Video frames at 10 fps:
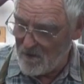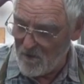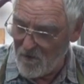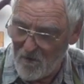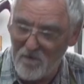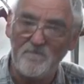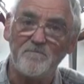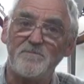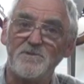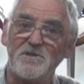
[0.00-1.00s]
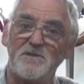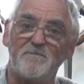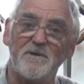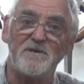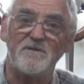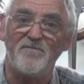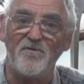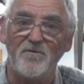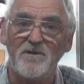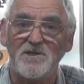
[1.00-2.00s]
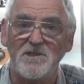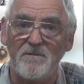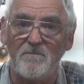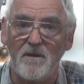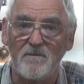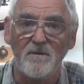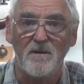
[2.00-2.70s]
or just a piece of 4-inch timber,